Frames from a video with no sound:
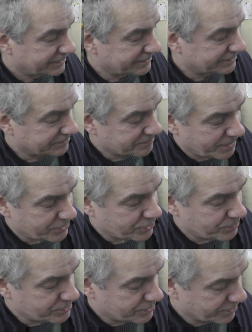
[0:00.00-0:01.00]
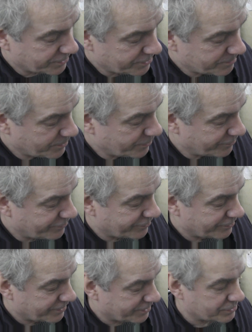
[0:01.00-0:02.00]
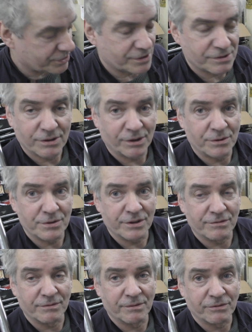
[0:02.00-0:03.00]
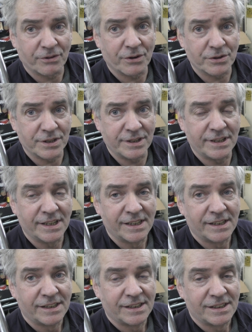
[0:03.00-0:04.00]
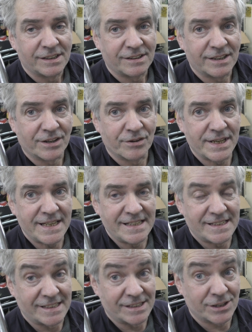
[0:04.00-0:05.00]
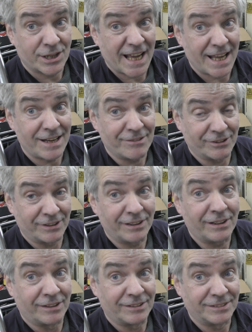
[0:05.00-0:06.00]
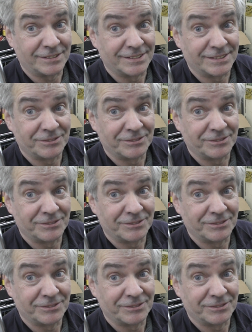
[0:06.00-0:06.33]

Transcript: You know, make sure it's not going to move because 140 degrees is kind of a lot